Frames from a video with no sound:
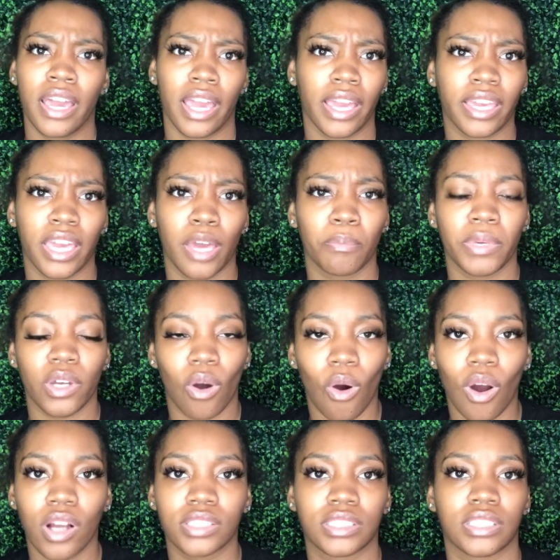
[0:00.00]
it can be
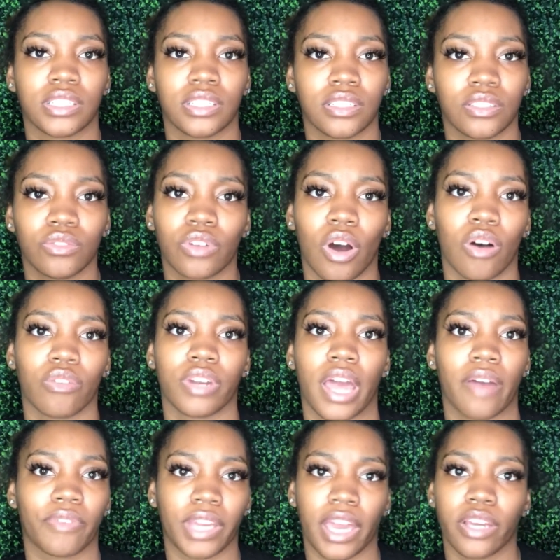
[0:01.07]
hard to, you know,
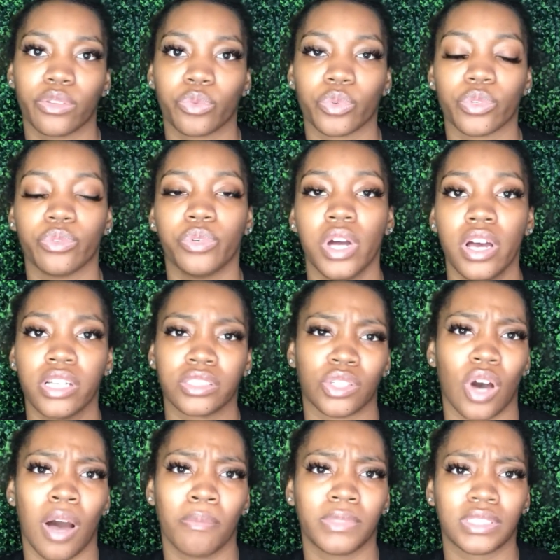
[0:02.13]
navigate through. So
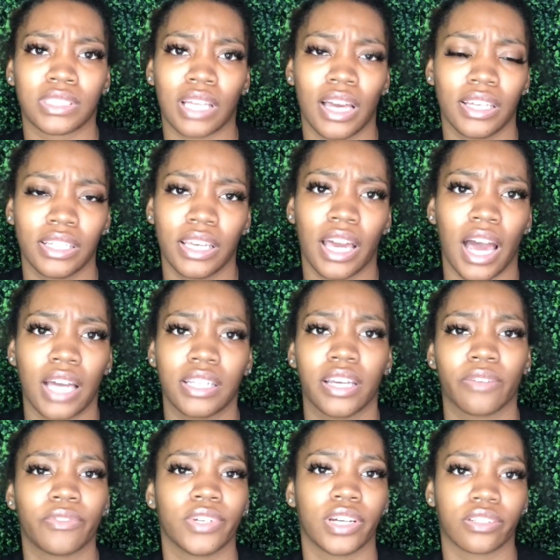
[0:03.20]
I'm just like, yeah, I
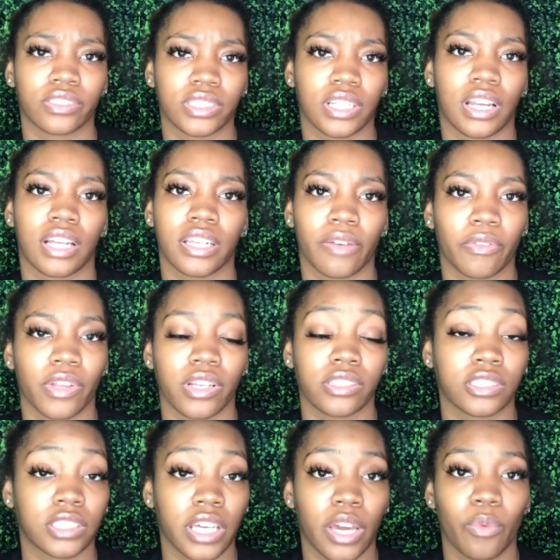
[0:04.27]
definitely
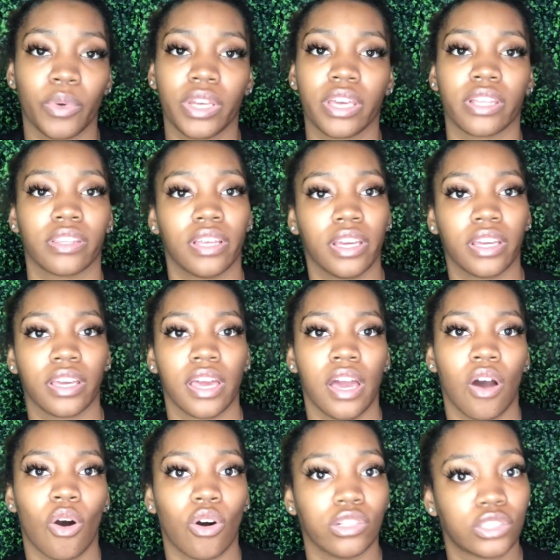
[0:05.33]
understand. We can link
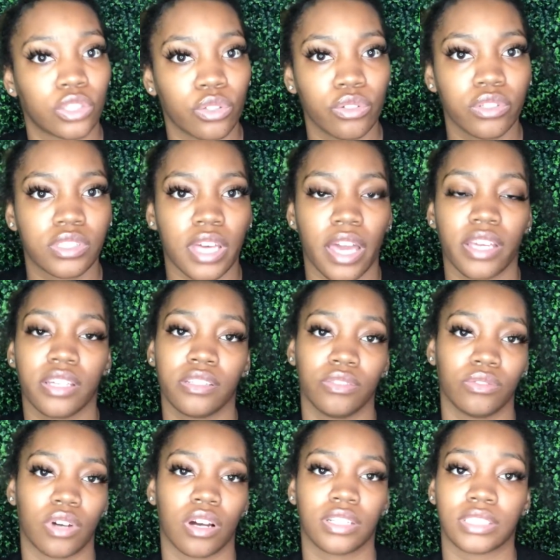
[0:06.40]
on Tuesday,
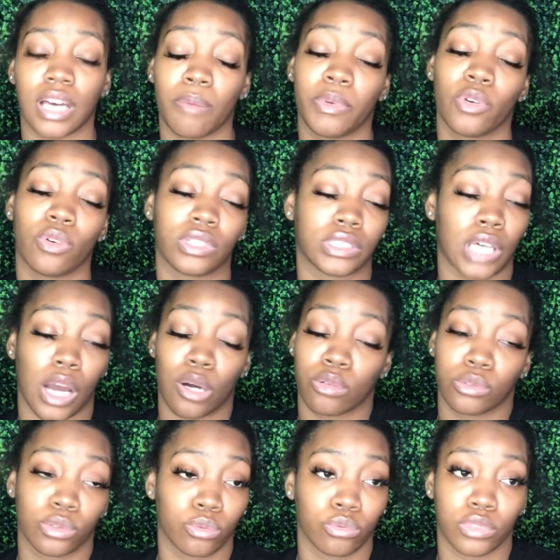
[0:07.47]
you know, because I be going to Taco
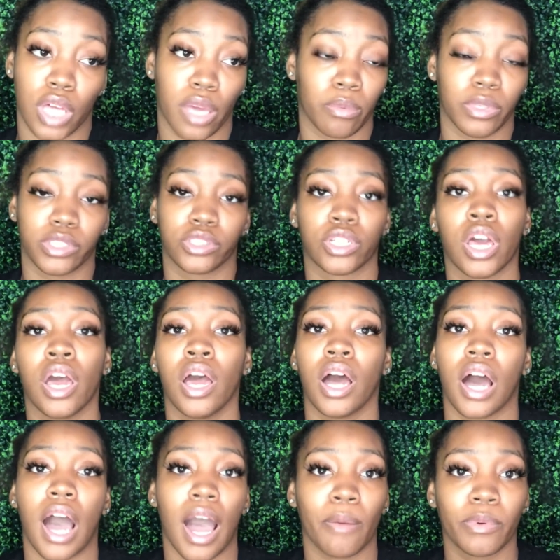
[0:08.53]
Tuesday, bitch.
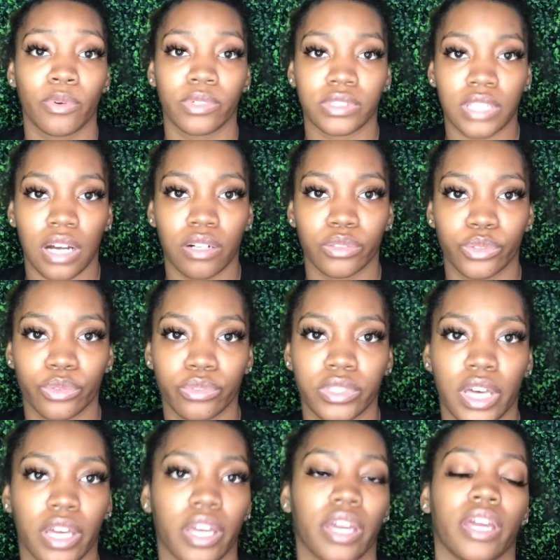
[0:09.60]
I be going to Taco
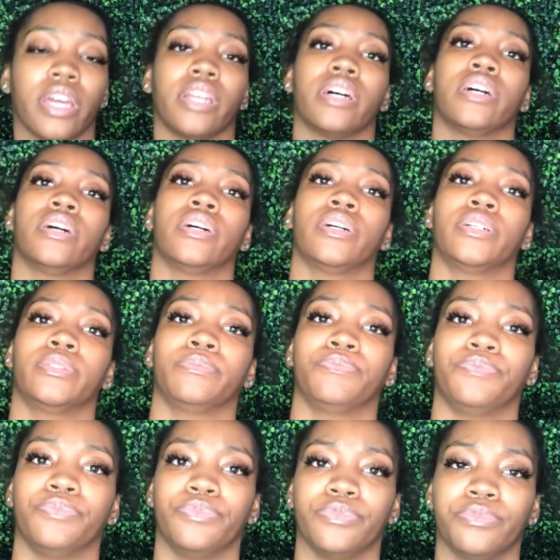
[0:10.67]
Tuesday, and
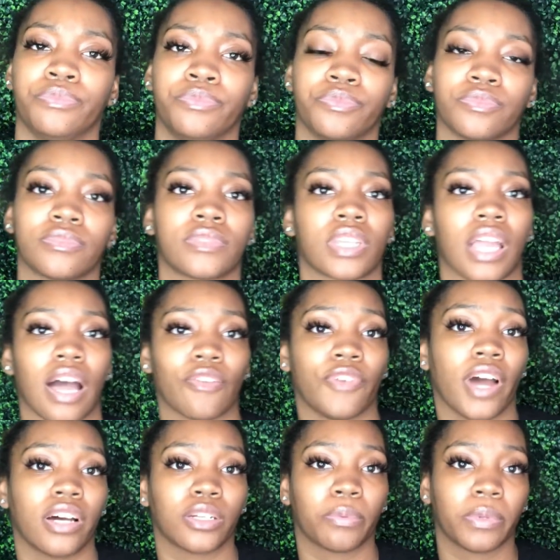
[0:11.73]
I
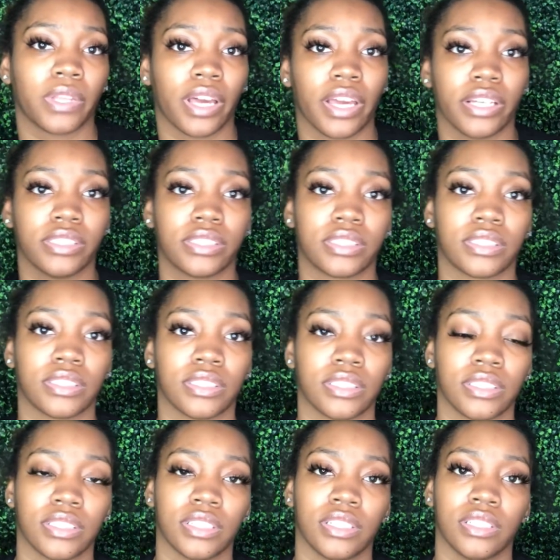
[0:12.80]
found a place.
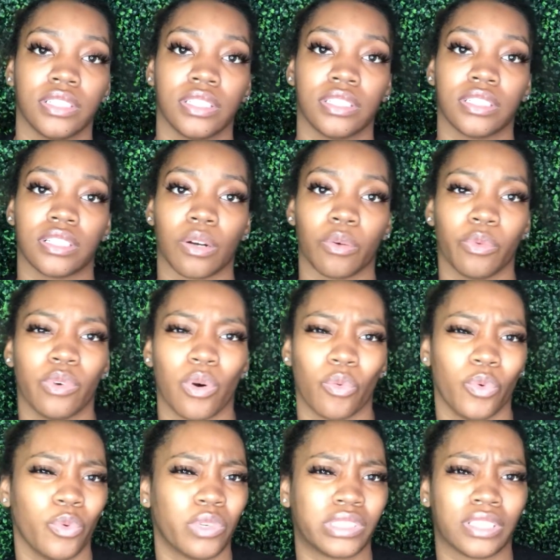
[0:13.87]

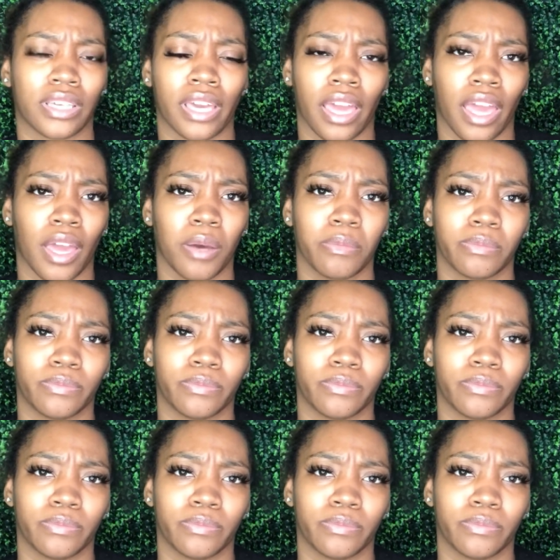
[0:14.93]
We went to camp.